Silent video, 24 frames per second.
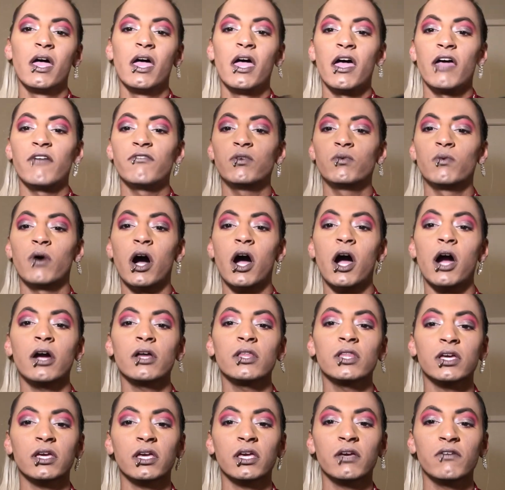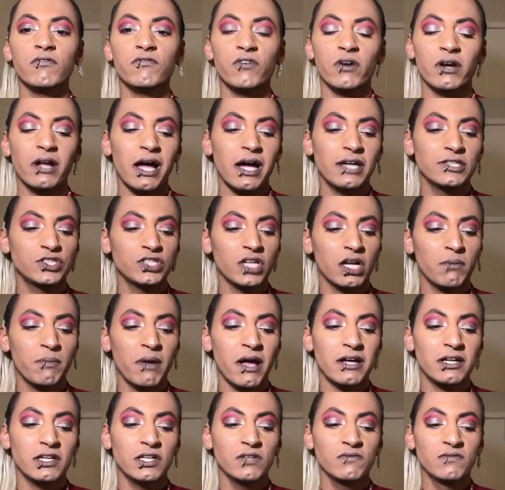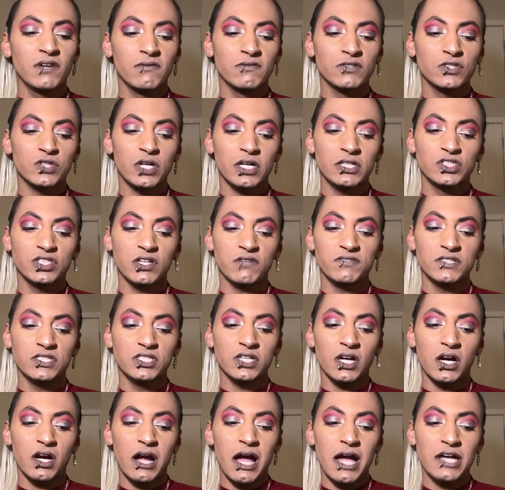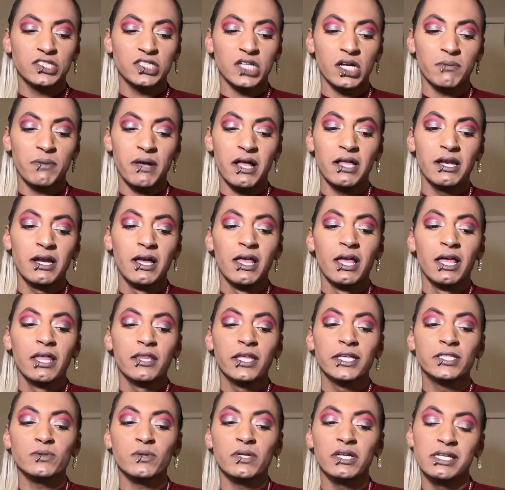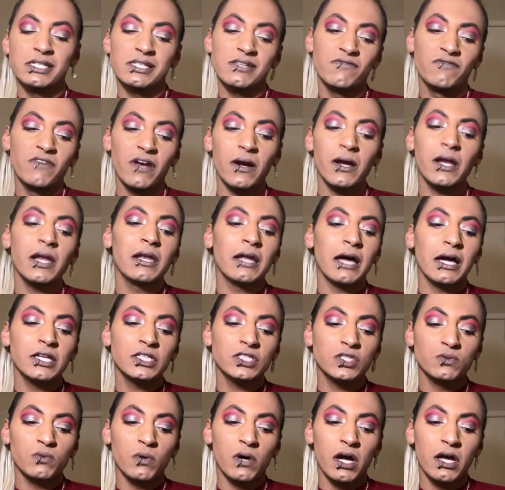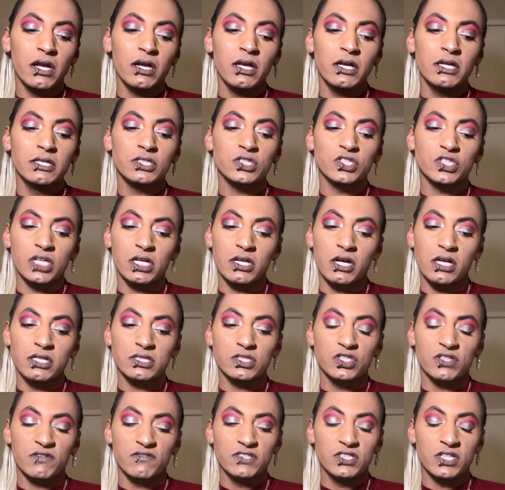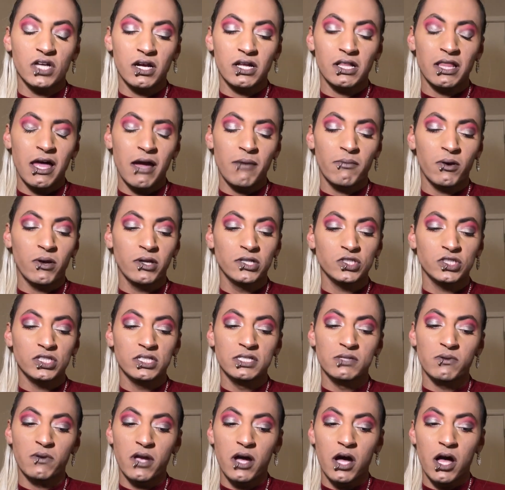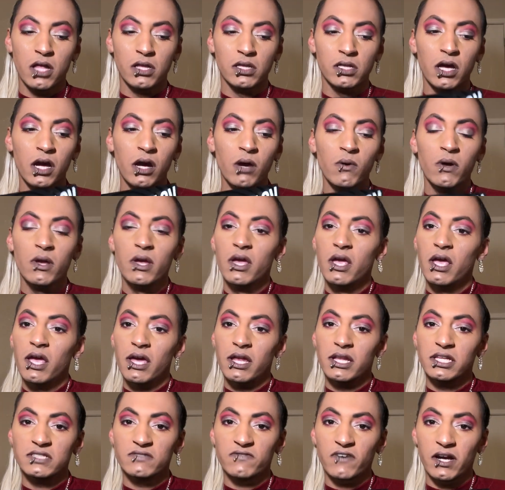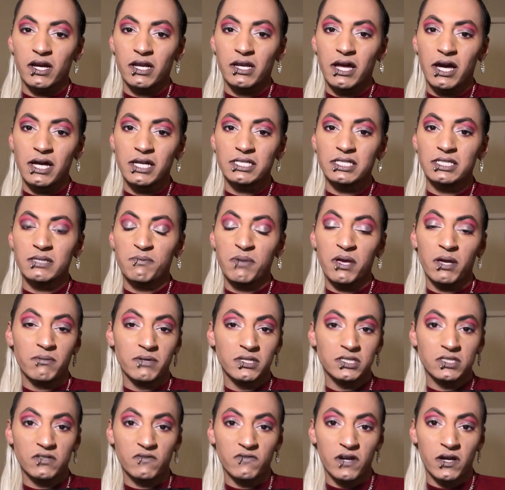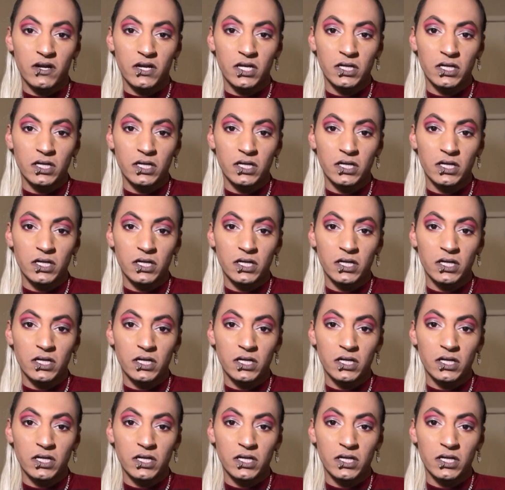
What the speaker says: If you are looking for an eyeshadow palette and you've never tried Jeffree Star eyeshadow palette, this one is a very nice one. It's a Shane Dawson Jeffree Star collaboration, as we all know. It is very nice. The pigments are very